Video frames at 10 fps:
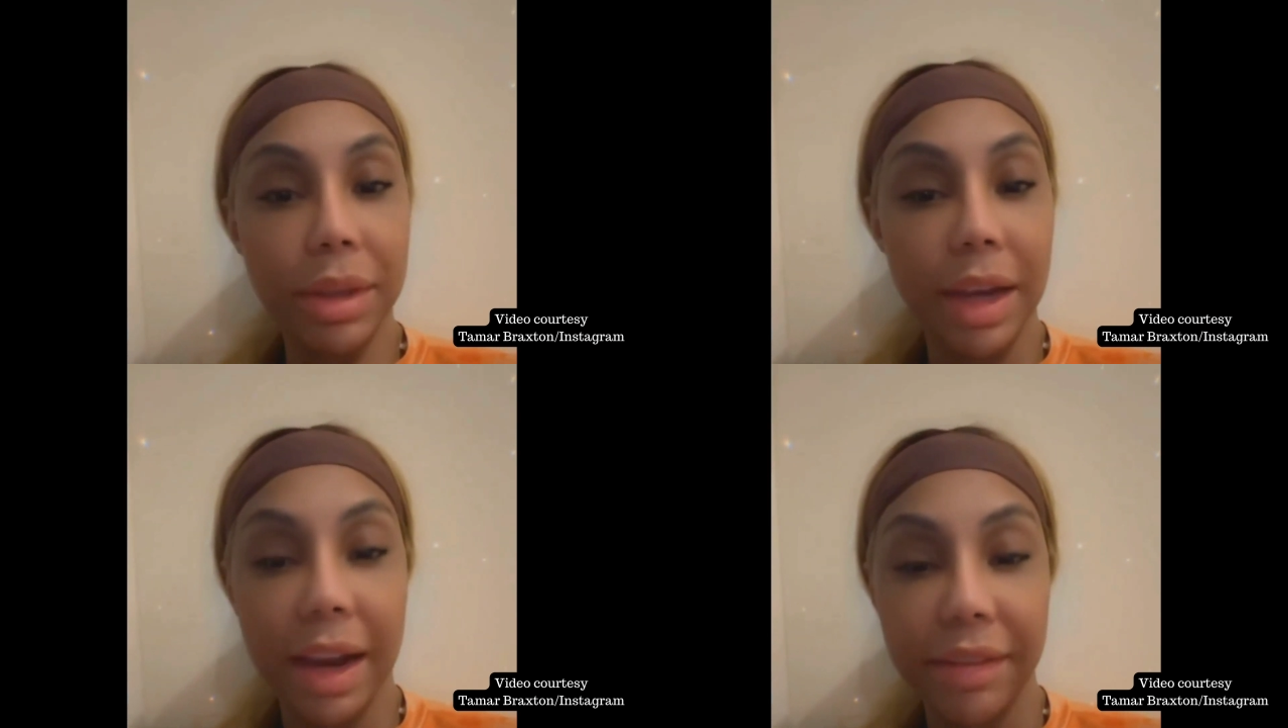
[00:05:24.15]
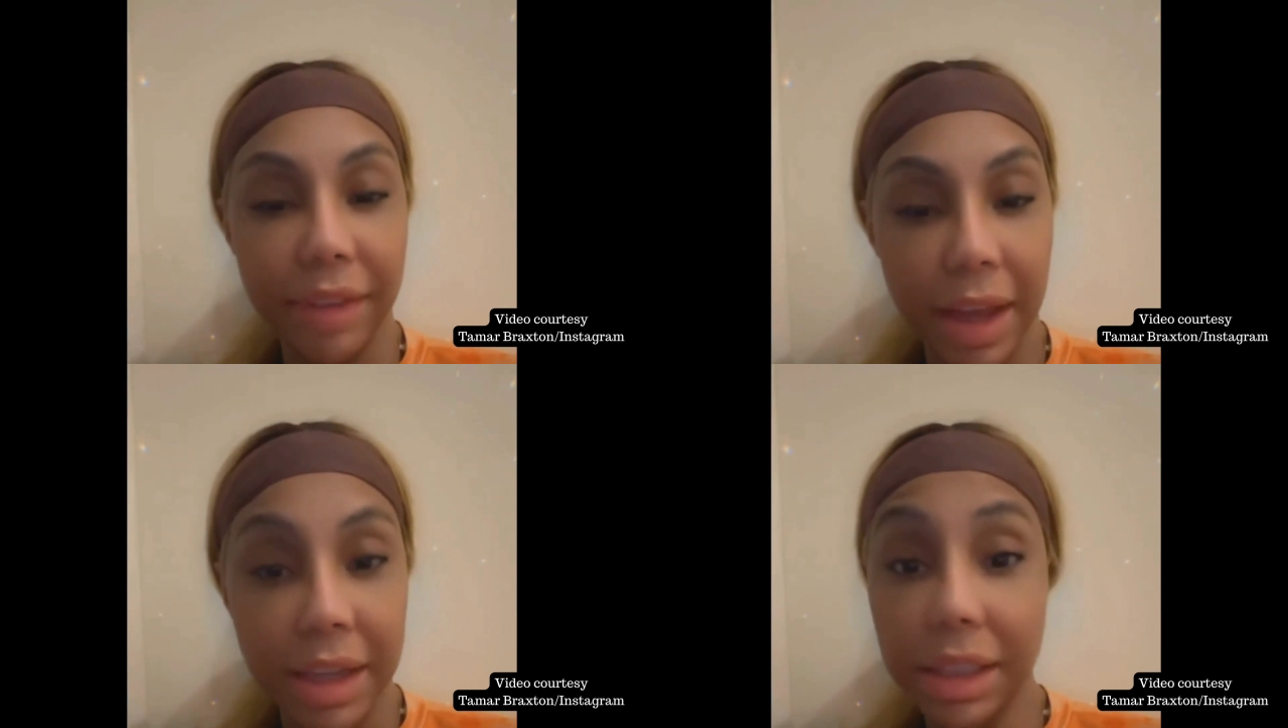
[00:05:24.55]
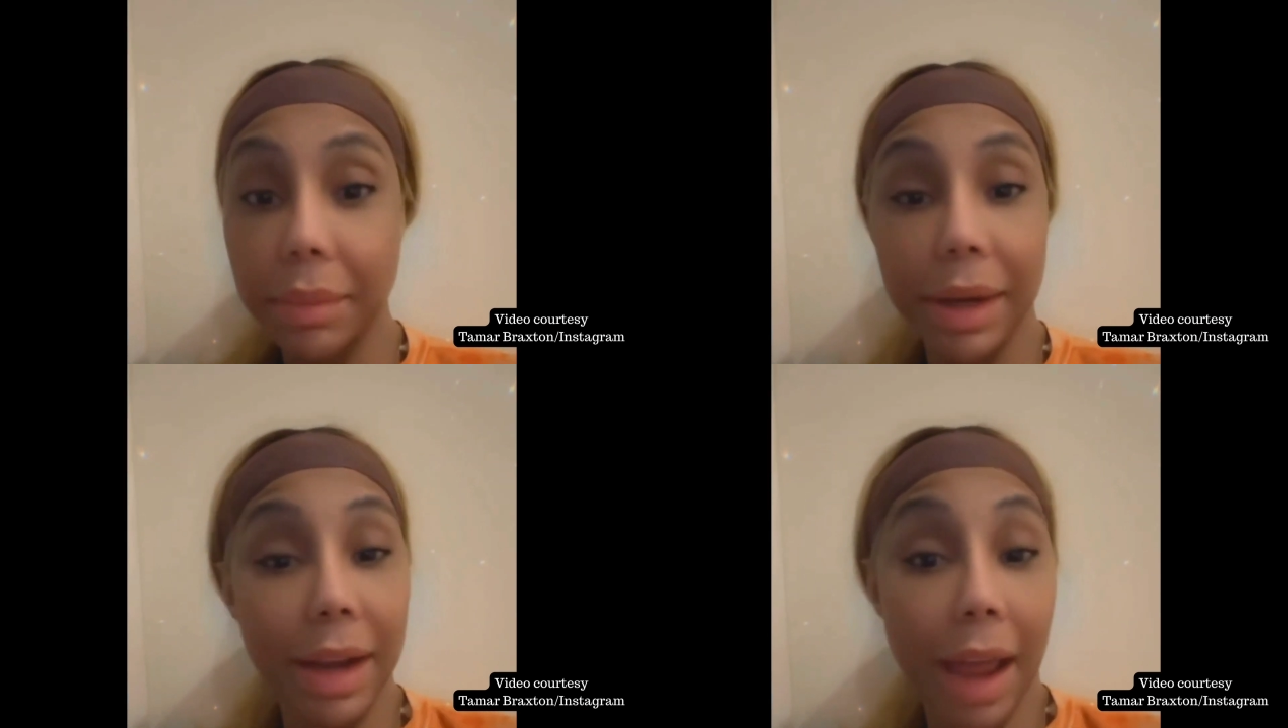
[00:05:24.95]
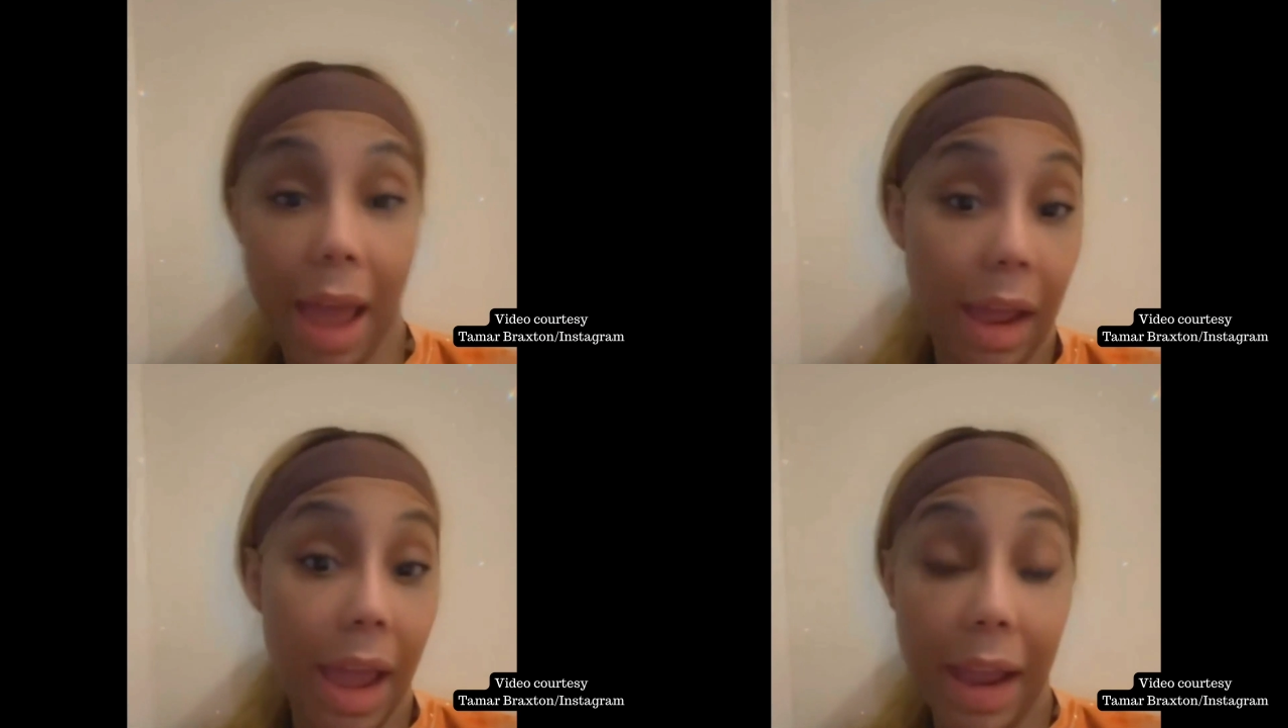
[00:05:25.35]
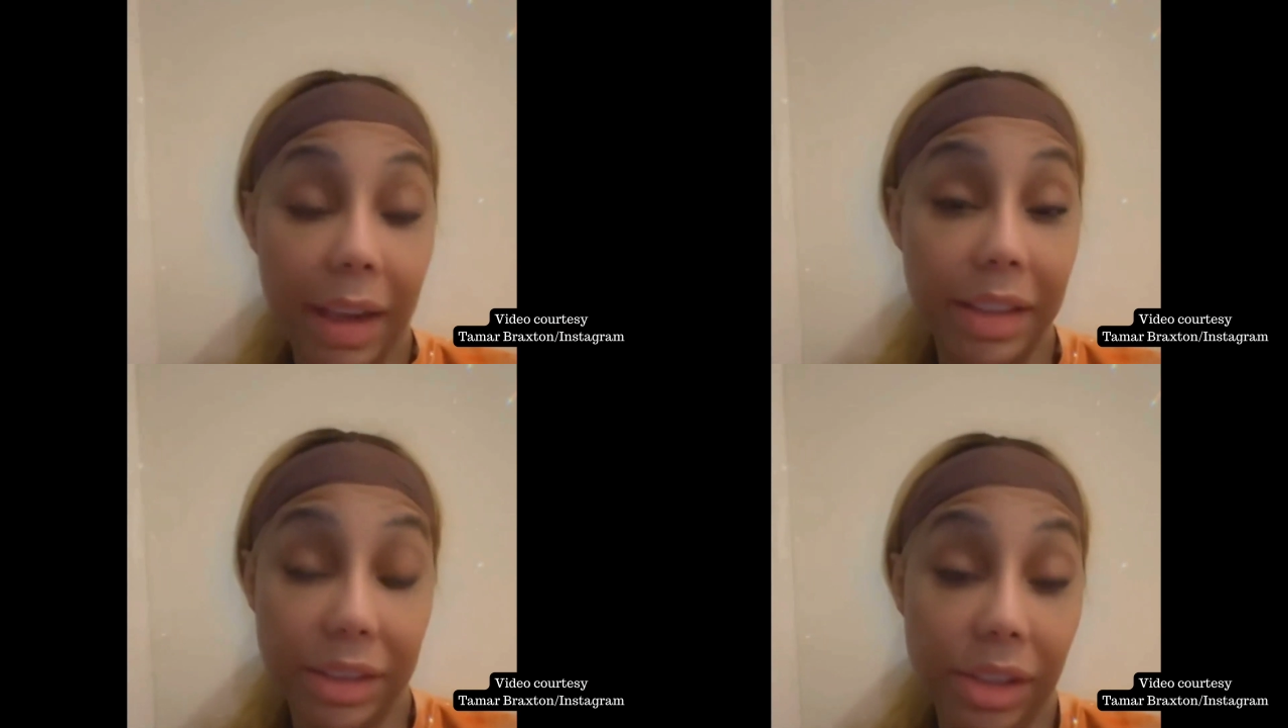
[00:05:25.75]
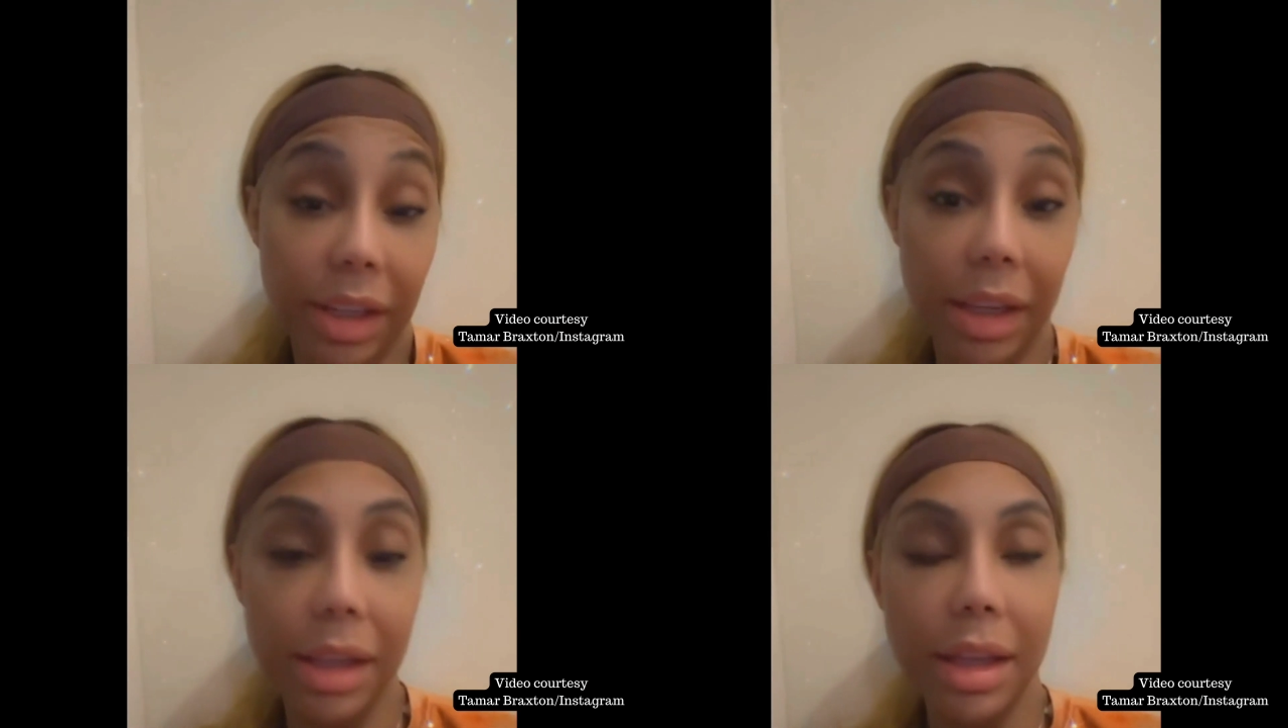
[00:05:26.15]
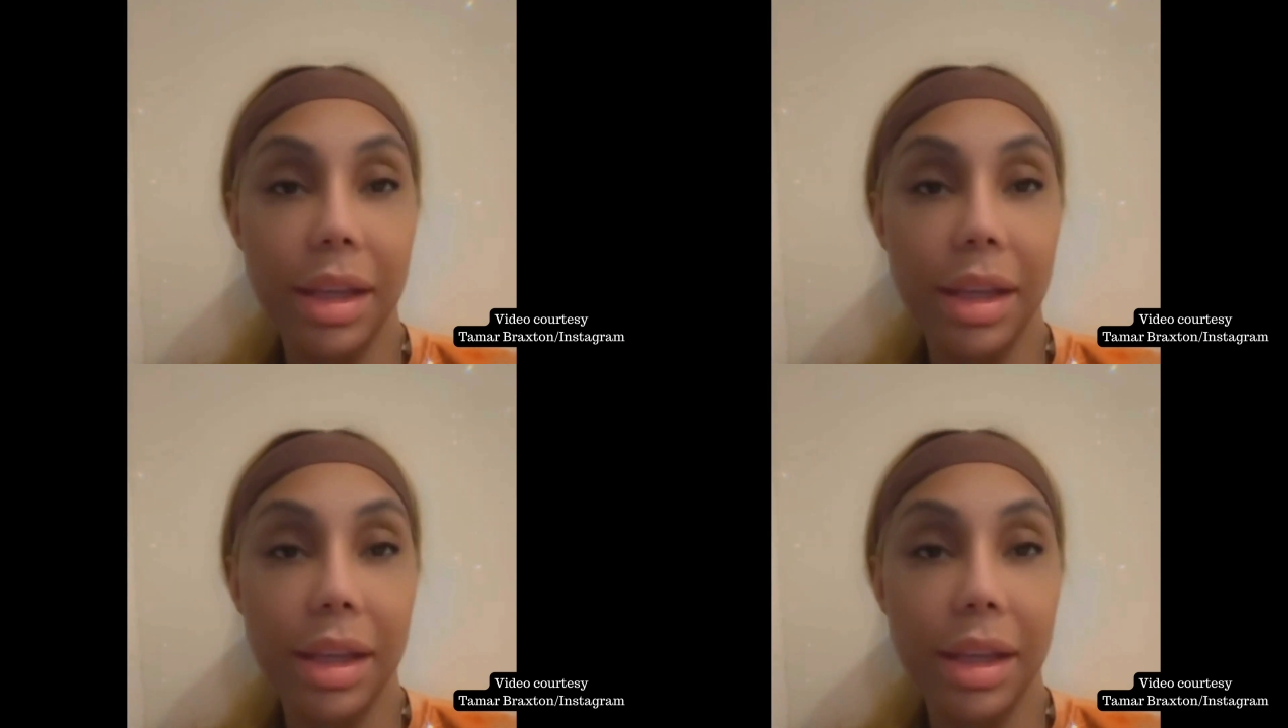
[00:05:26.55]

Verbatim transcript: that I invited, someone that I, I actually,